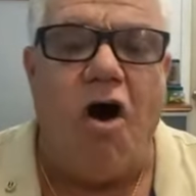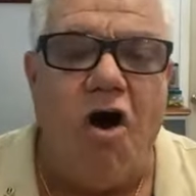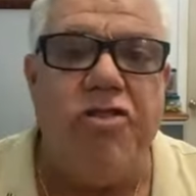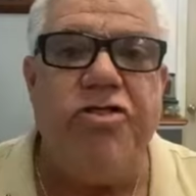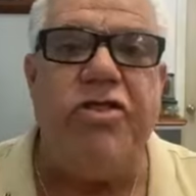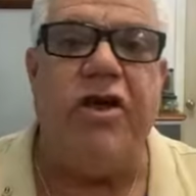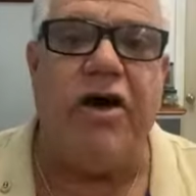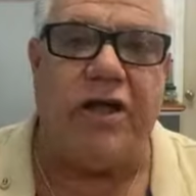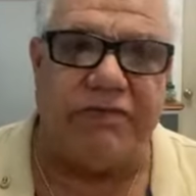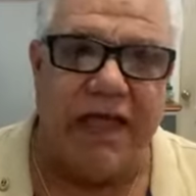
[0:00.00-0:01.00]

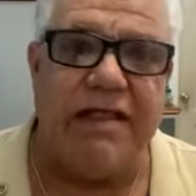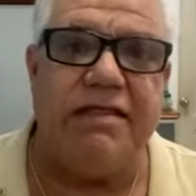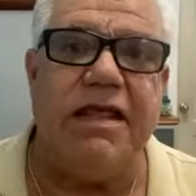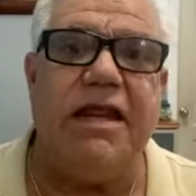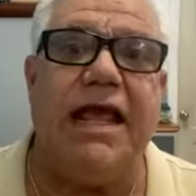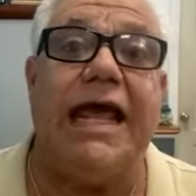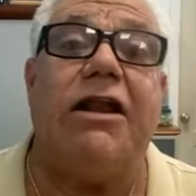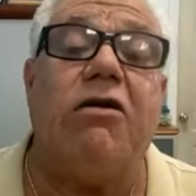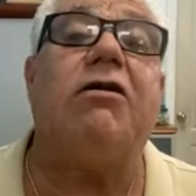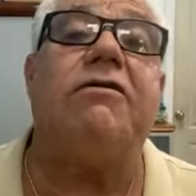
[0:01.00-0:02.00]
unattended
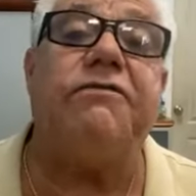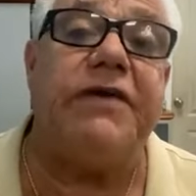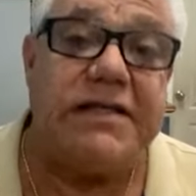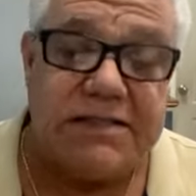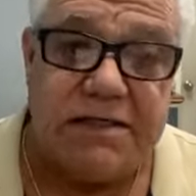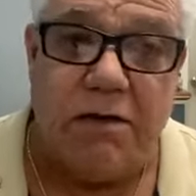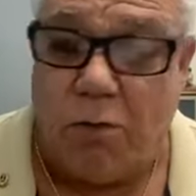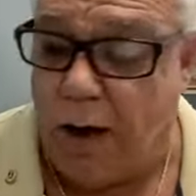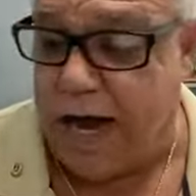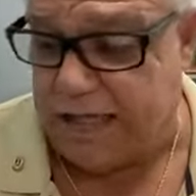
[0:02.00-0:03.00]
and unfixed
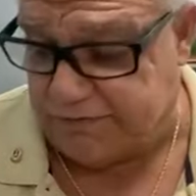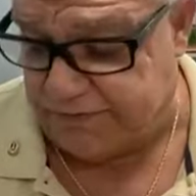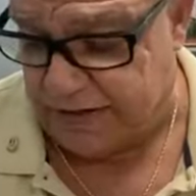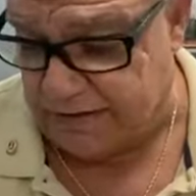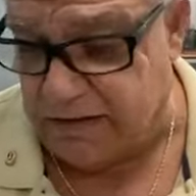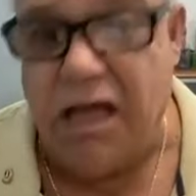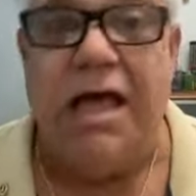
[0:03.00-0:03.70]
qua asphalt.